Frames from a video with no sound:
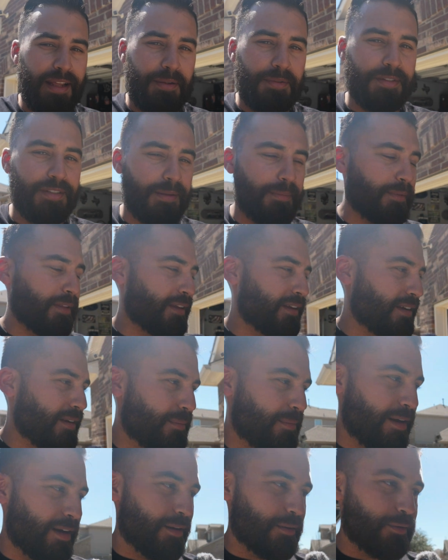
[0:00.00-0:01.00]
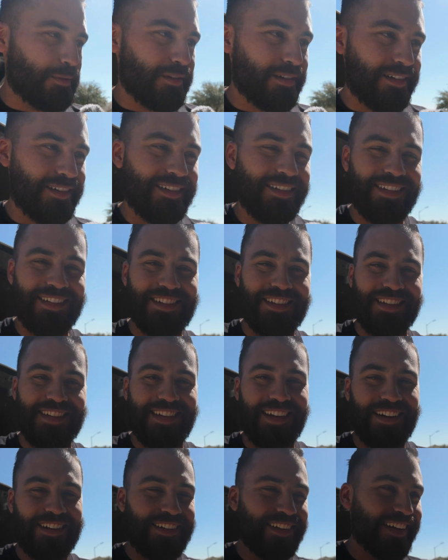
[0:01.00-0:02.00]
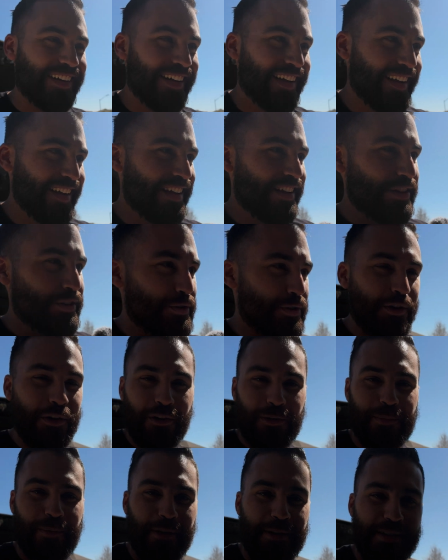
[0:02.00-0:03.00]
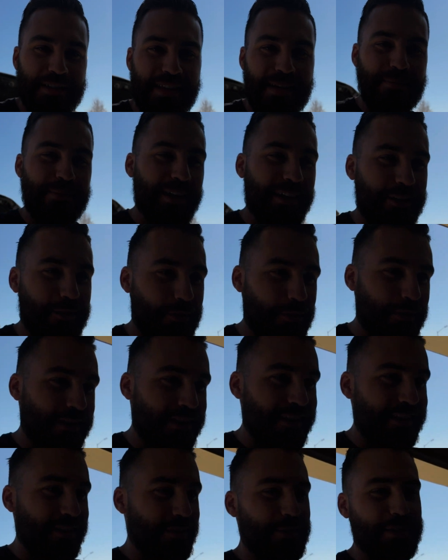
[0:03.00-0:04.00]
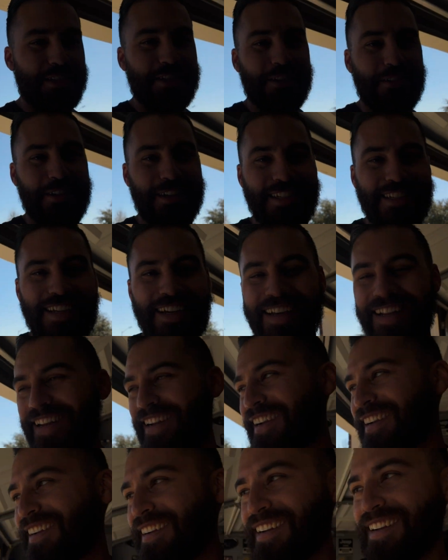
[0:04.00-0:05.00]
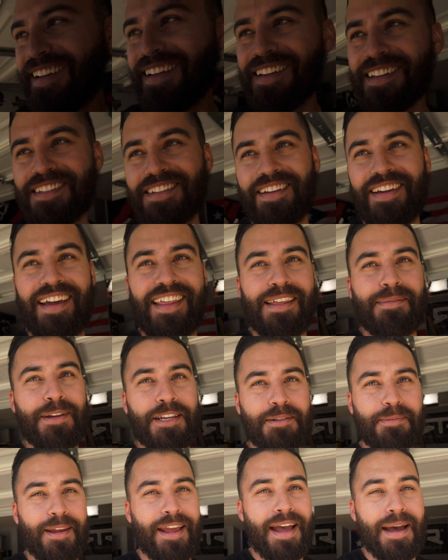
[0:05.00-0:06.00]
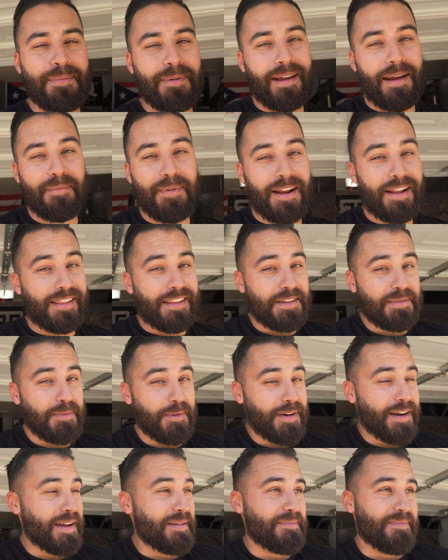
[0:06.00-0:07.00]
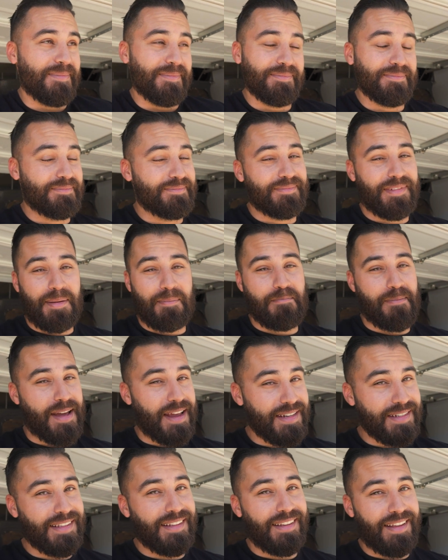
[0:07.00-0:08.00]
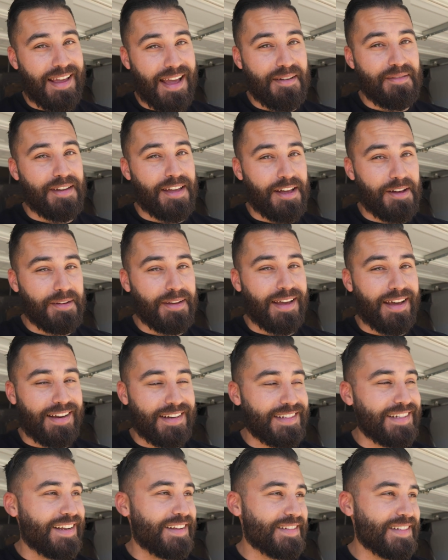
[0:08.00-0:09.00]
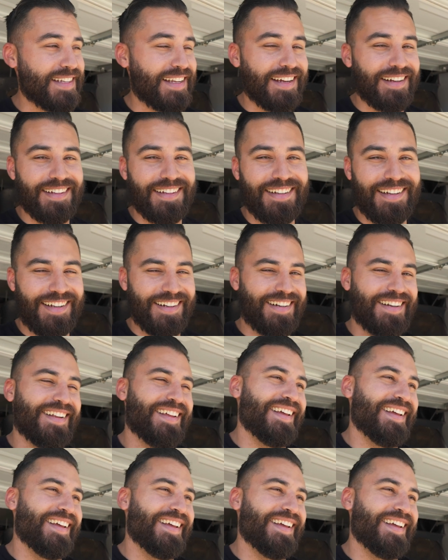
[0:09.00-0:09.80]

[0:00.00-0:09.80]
Now, something about just hearing new car parts that make noise is always so exciting. So yeah, that makes me happy. I mean, at this point, I basically have a Hellcat. It sounds that good.